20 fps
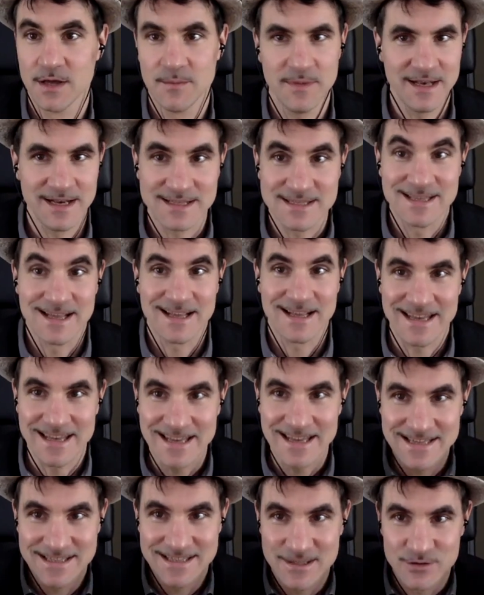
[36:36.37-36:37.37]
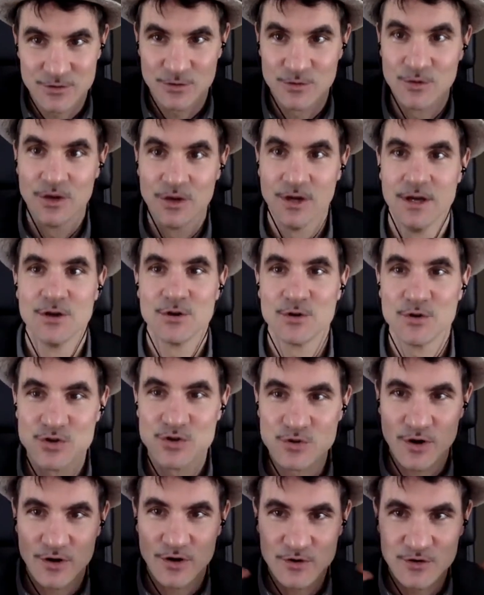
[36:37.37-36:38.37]
it's not easy to
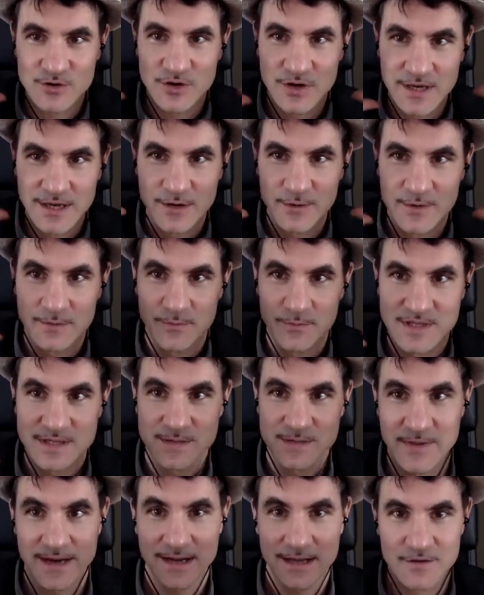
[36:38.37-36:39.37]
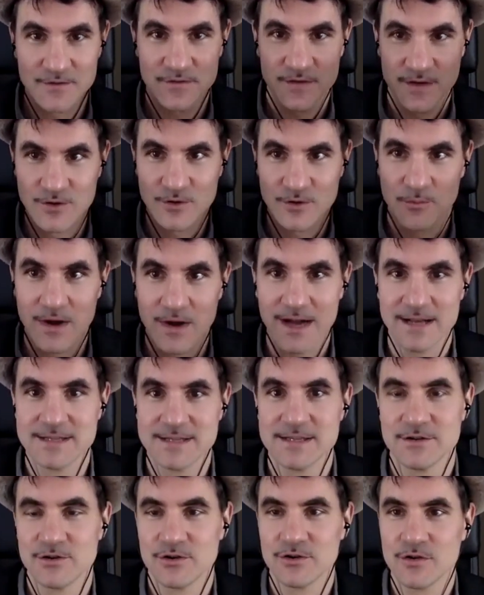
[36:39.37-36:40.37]
construct a coherent perspective in our
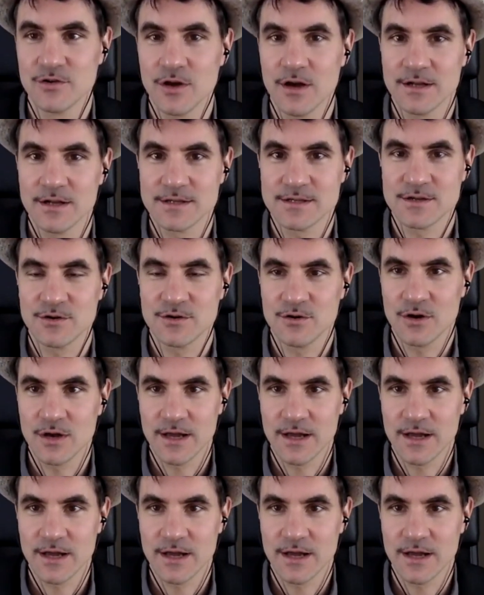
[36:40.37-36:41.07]
minds and our thoughts,